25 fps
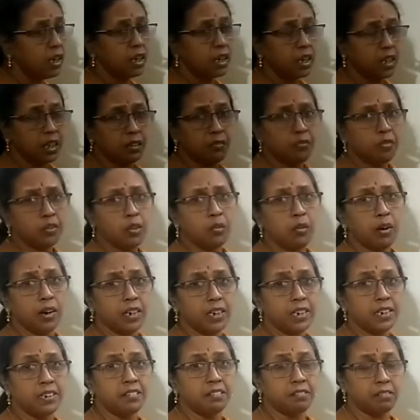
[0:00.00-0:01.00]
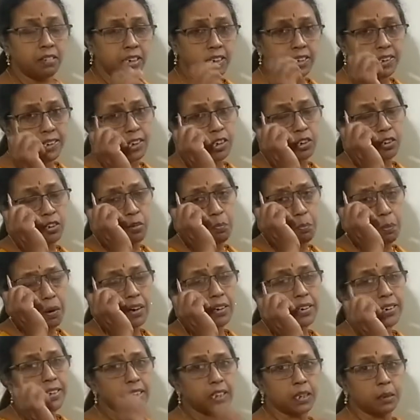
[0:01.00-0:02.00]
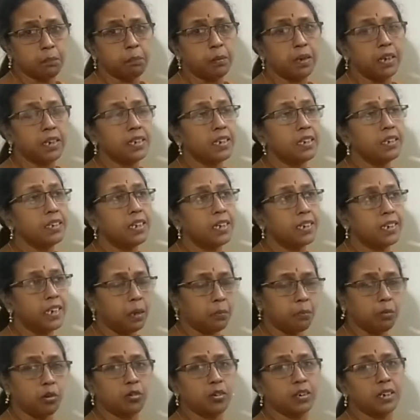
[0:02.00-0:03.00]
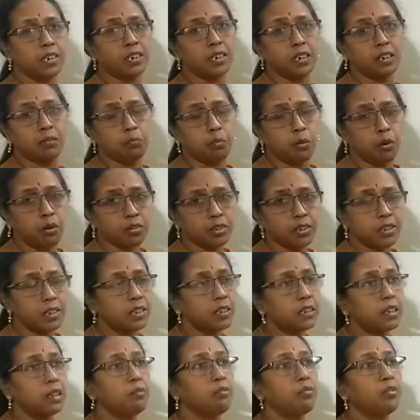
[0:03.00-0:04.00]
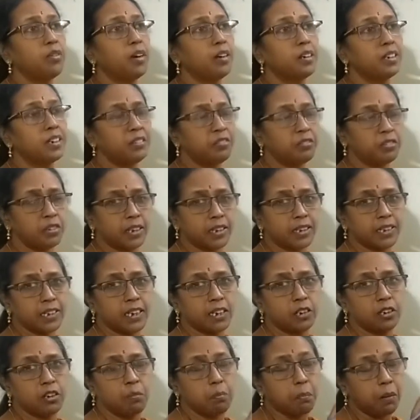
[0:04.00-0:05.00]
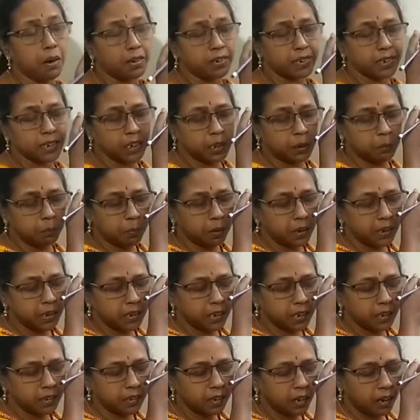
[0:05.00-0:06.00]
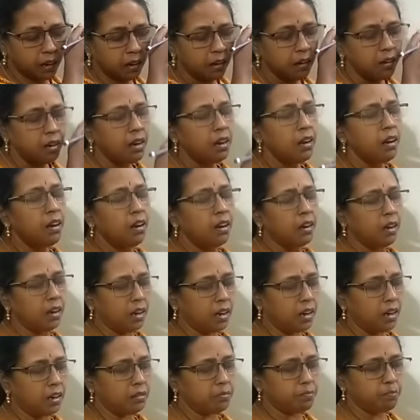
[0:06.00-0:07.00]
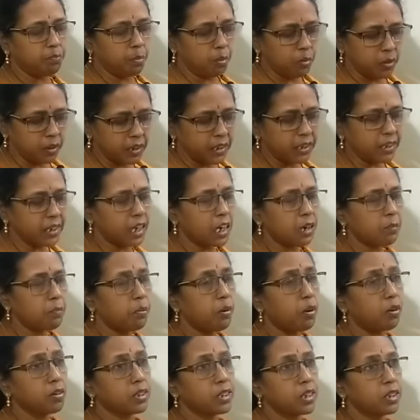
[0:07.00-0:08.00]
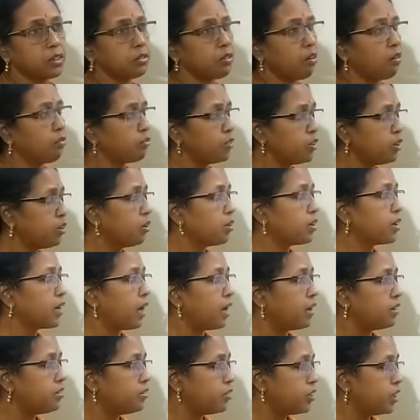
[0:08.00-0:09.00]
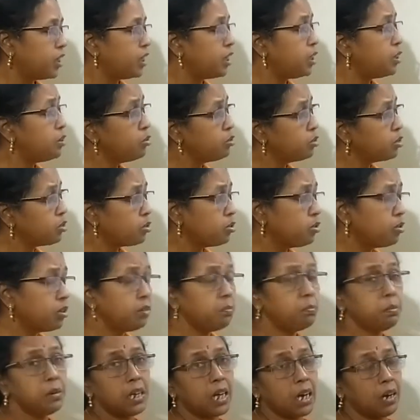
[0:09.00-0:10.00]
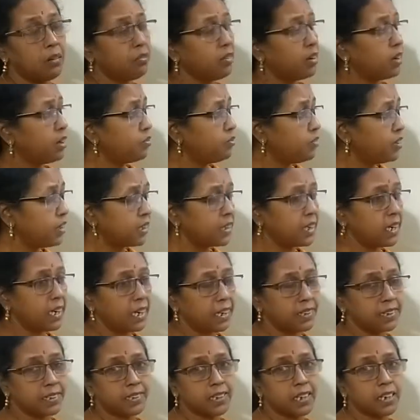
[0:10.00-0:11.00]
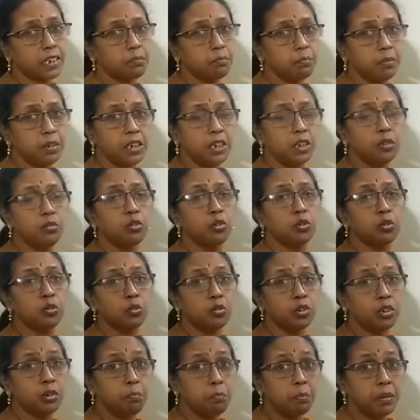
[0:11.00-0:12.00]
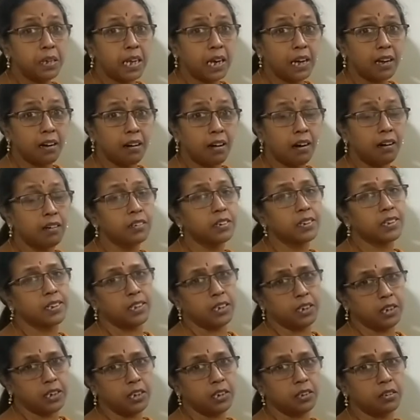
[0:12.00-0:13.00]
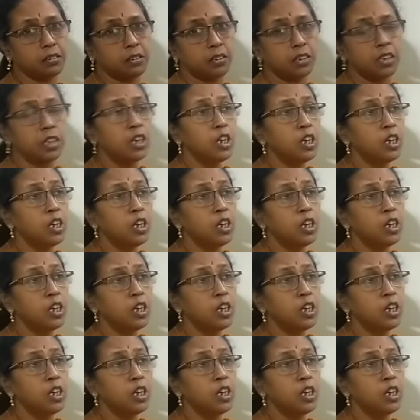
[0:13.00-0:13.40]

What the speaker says: If you are interested to participate in the democratic process, if you are interested to participate in the political process of your country, you should be ever vigilance. That means you should be alert citizen.